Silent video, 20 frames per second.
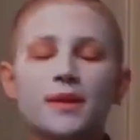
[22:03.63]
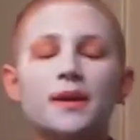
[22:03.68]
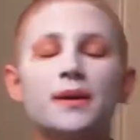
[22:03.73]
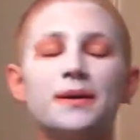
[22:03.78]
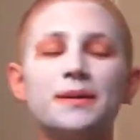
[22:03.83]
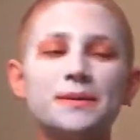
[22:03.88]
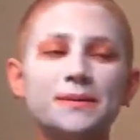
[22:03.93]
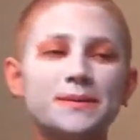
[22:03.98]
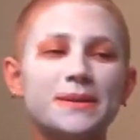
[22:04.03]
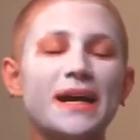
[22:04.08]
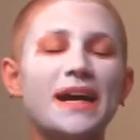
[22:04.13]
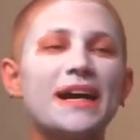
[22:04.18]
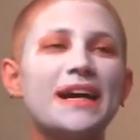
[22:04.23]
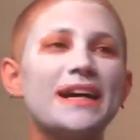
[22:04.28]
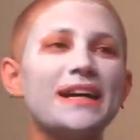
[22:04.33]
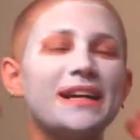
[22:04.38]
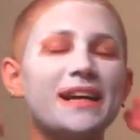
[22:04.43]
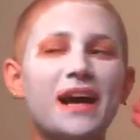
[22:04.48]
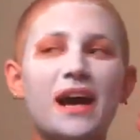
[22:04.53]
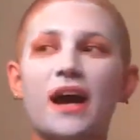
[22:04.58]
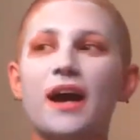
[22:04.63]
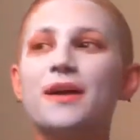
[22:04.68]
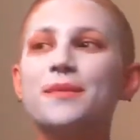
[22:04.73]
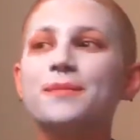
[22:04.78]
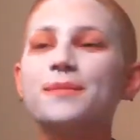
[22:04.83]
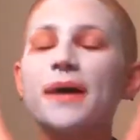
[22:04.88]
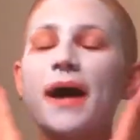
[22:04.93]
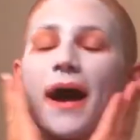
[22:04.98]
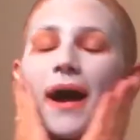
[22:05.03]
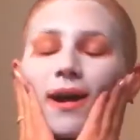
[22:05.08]
All right, I'm
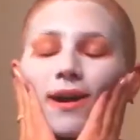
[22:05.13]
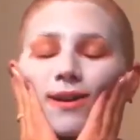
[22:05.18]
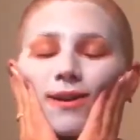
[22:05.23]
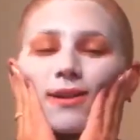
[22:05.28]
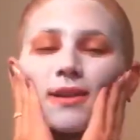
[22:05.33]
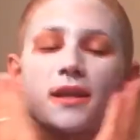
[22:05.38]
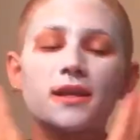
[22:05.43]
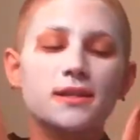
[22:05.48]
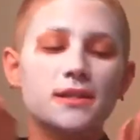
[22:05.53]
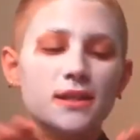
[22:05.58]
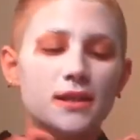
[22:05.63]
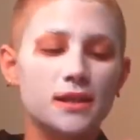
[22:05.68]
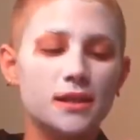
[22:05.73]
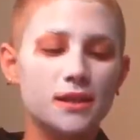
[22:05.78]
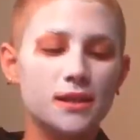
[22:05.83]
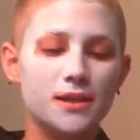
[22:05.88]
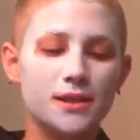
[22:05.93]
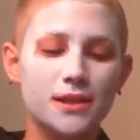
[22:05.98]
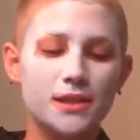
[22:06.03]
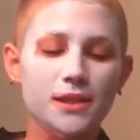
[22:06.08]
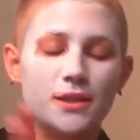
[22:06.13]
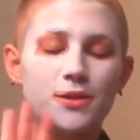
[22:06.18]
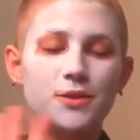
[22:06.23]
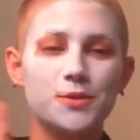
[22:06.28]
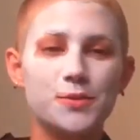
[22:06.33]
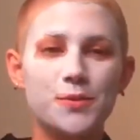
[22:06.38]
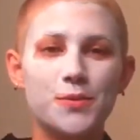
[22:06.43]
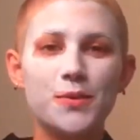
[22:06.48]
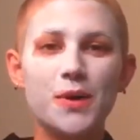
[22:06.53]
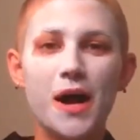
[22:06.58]
back. This is
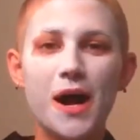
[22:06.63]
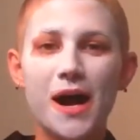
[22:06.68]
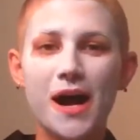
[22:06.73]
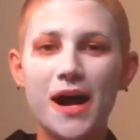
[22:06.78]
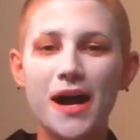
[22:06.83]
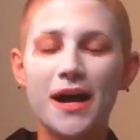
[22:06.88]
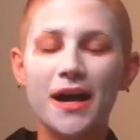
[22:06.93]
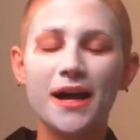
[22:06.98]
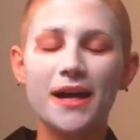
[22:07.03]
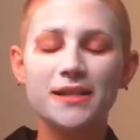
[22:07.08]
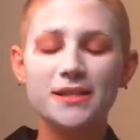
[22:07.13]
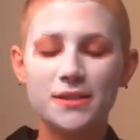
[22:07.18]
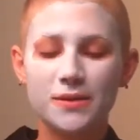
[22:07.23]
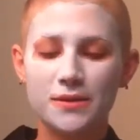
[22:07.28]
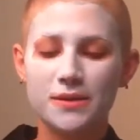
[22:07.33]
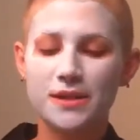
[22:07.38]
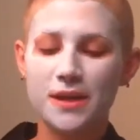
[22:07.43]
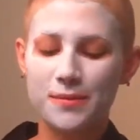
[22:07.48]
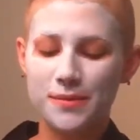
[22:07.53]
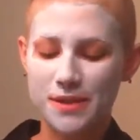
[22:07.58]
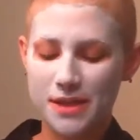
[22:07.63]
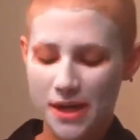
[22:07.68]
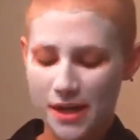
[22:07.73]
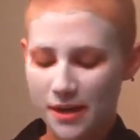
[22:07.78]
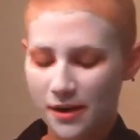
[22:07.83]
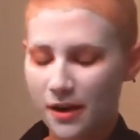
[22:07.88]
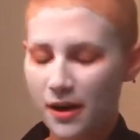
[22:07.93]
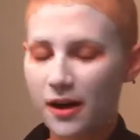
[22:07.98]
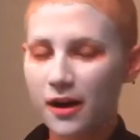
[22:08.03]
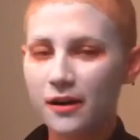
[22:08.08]
dry, so it's time to take
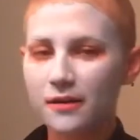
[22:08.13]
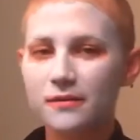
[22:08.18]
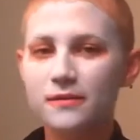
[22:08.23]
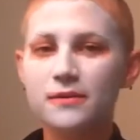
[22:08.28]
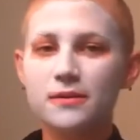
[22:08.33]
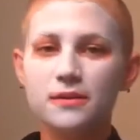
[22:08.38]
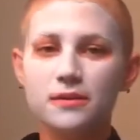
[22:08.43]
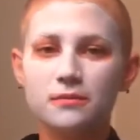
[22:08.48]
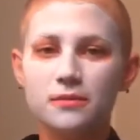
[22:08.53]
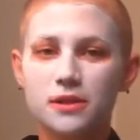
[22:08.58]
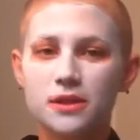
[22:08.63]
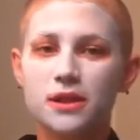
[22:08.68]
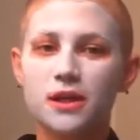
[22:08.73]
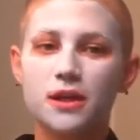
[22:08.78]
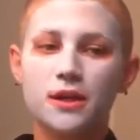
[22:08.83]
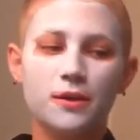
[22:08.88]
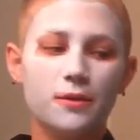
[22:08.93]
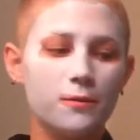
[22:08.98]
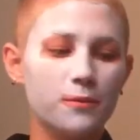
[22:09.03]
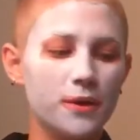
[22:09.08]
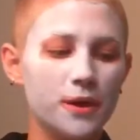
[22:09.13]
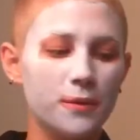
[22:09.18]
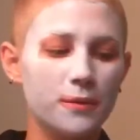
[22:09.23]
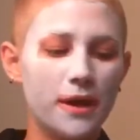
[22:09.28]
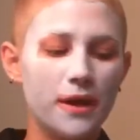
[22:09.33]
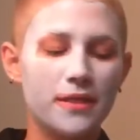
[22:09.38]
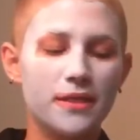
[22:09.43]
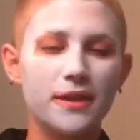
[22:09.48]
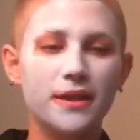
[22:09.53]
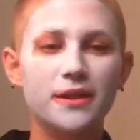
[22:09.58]
it off. So I'm just gonna
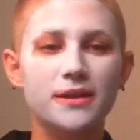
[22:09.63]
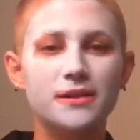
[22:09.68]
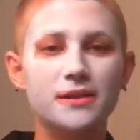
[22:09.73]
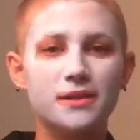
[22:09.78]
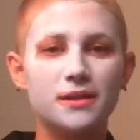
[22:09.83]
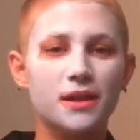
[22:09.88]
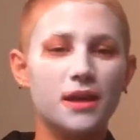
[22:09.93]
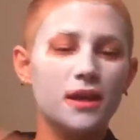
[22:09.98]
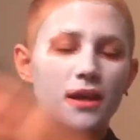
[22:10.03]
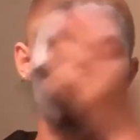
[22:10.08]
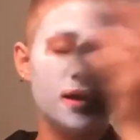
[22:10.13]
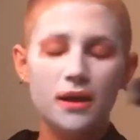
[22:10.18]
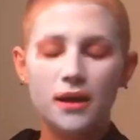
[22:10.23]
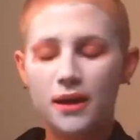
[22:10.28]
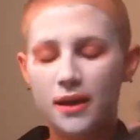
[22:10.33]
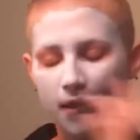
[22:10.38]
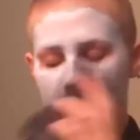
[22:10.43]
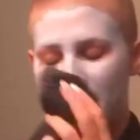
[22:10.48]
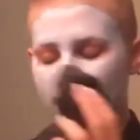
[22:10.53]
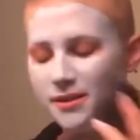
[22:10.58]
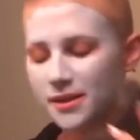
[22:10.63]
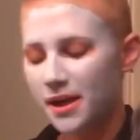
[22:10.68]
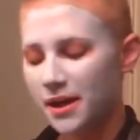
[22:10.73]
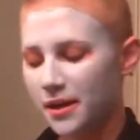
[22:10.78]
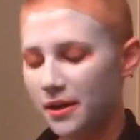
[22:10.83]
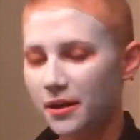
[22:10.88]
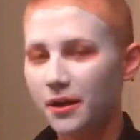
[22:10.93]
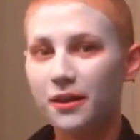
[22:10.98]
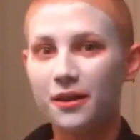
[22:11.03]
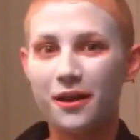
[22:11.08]
re-wet this and take
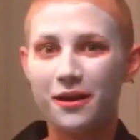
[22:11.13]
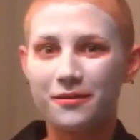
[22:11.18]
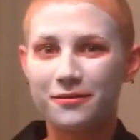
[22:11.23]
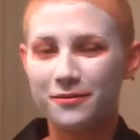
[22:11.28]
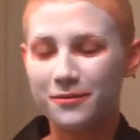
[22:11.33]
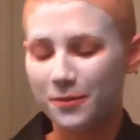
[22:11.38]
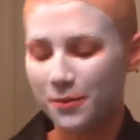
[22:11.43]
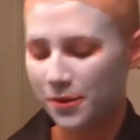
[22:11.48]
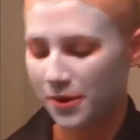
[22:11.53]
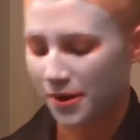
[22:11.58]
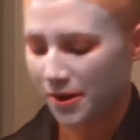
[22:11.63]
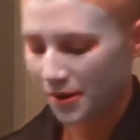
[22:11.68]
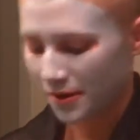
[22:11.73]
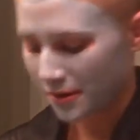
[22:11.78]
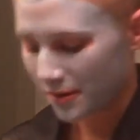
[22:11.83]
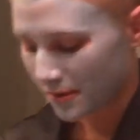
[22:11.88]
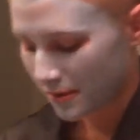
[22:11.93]
it all off for you.